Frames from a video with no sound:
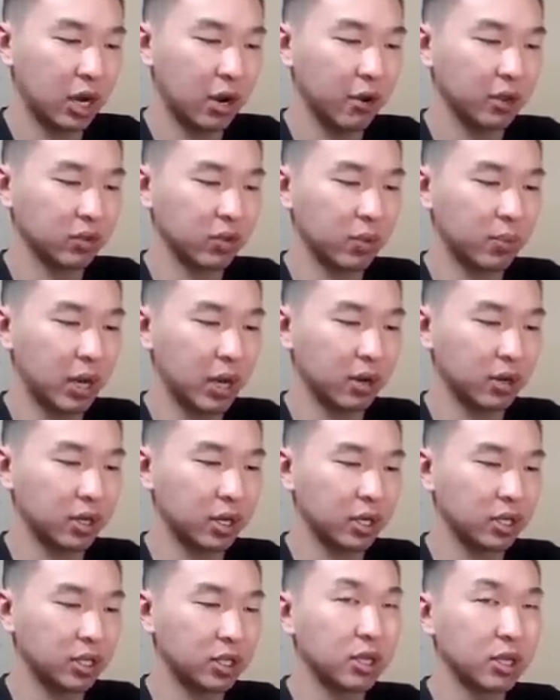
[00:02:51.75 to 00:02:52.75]
I always rip
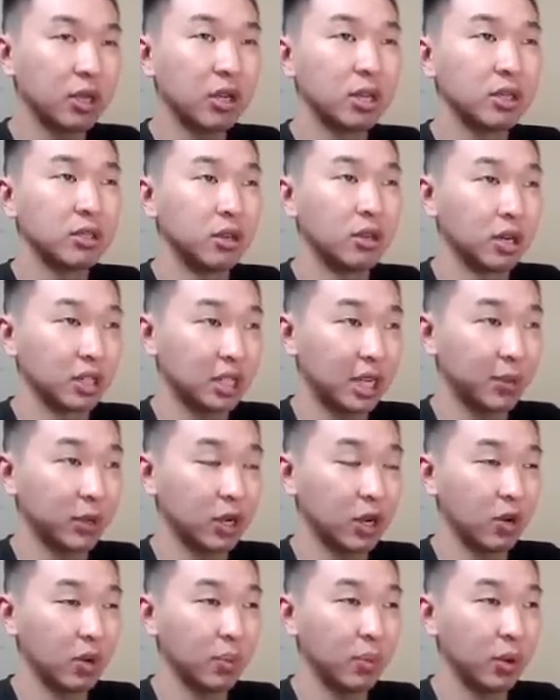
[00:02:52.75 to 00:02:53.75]
Heritage. A long time
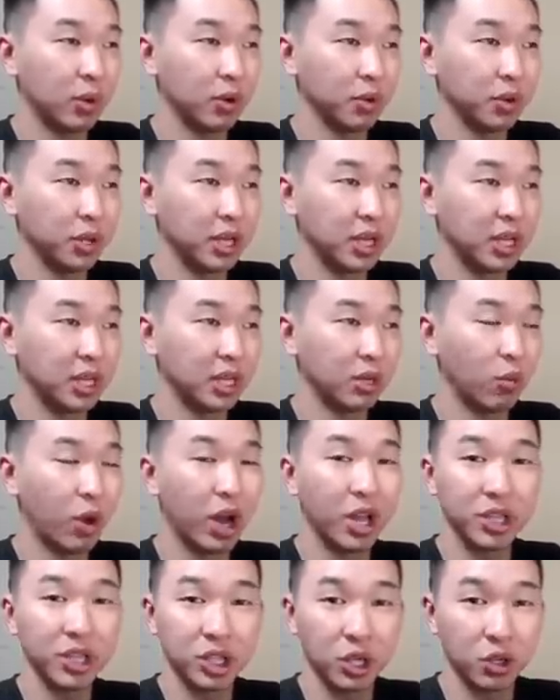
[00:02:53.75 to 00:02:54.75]
ago, we pulled the
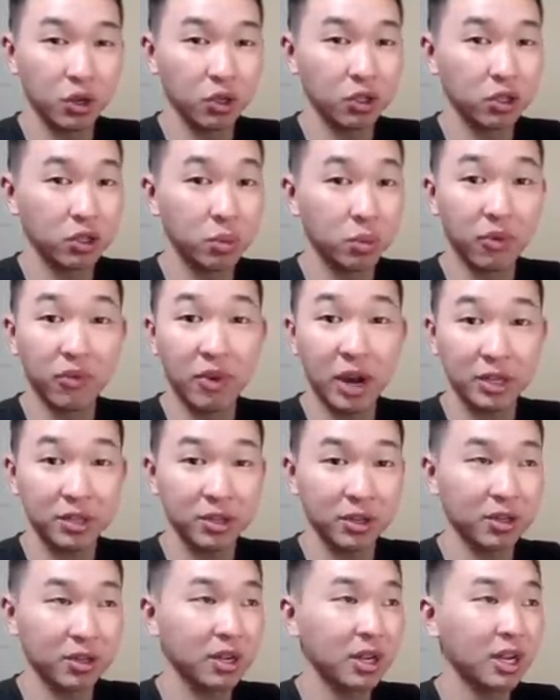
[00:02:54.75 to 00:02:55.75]
Juan Soto
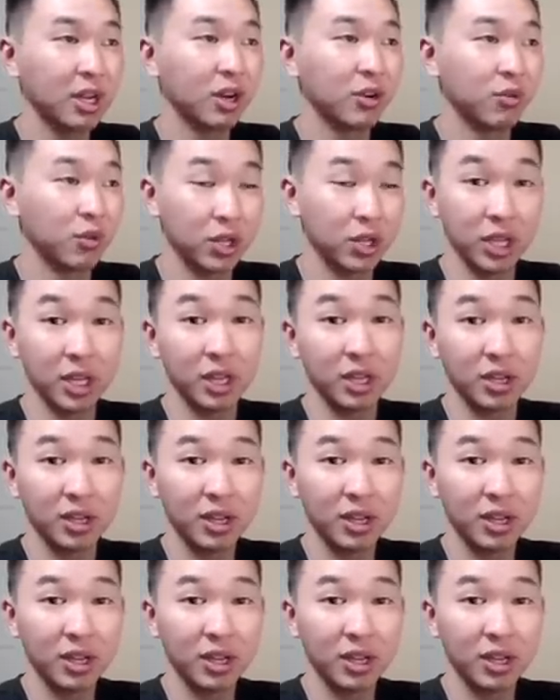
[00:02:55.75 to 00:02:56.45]
Superfractor rookie.